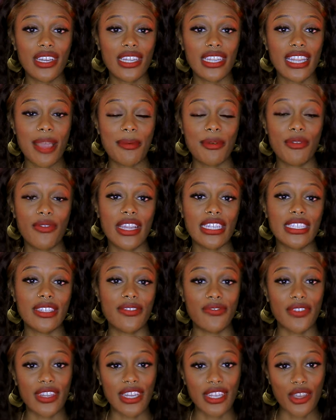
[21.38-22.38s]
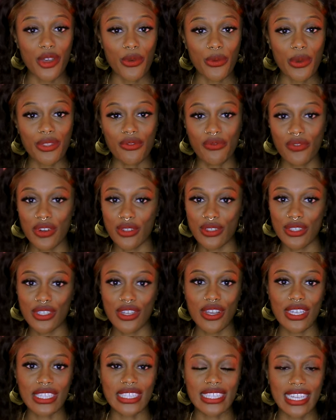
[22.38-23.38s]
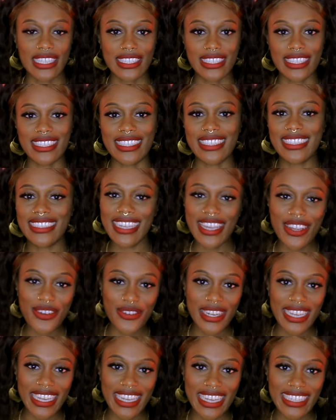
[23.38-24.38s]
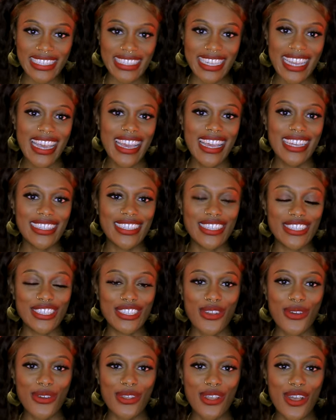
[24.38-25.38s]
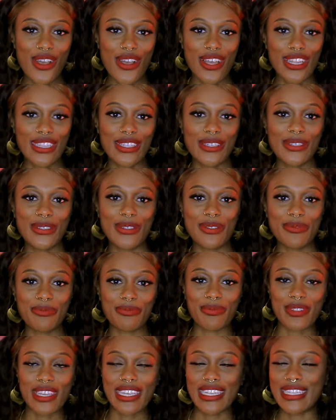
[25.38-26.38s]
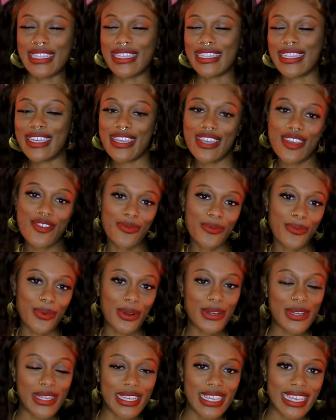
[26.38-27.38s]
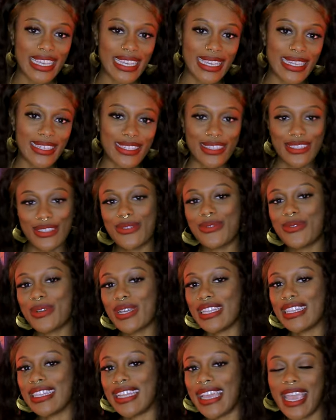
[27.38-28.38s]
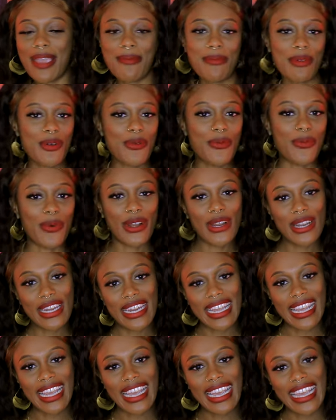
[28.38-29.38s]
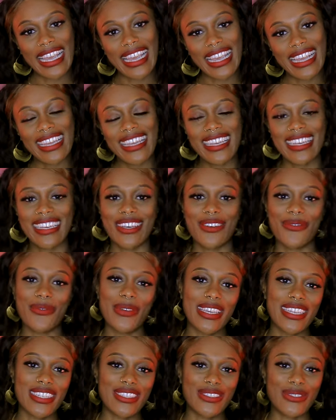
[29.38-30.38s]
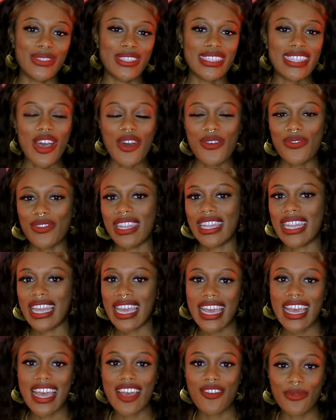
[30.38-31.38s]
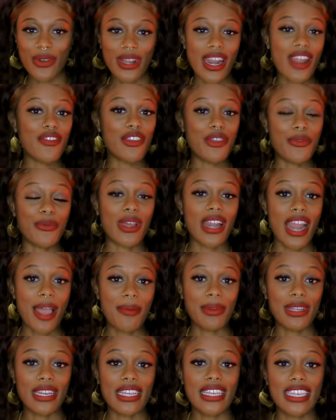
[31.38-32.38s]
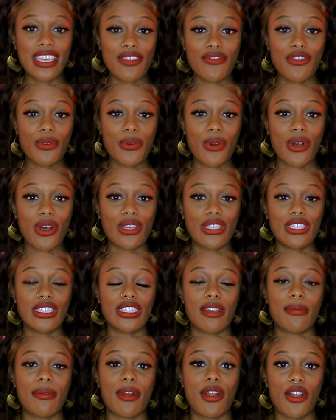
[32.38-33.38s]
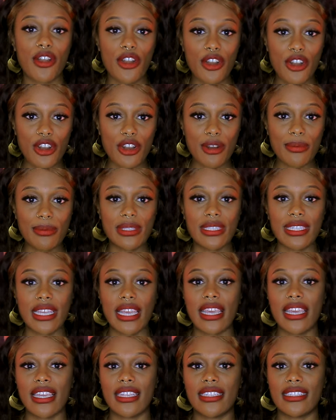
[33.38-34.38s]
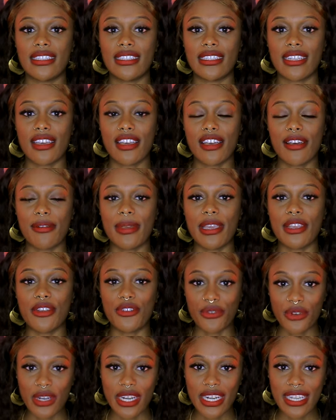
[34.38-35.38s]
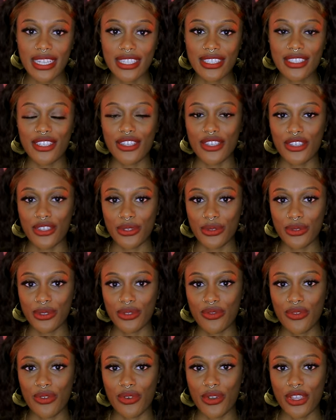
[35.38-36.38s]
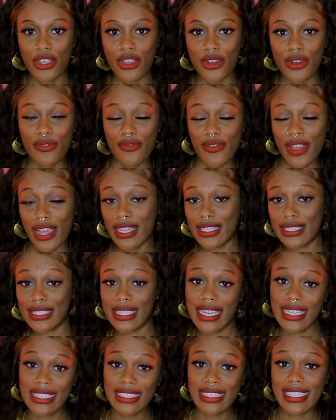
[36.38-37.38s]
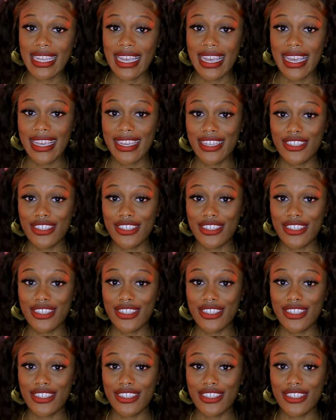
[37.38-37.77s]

collaboration video with Real Talk Session series to show y'all a little love working, a little glamour working we can do self love, whatever you want. I'm going to give you all some herbs and some ingredients to use for your Valentine's Day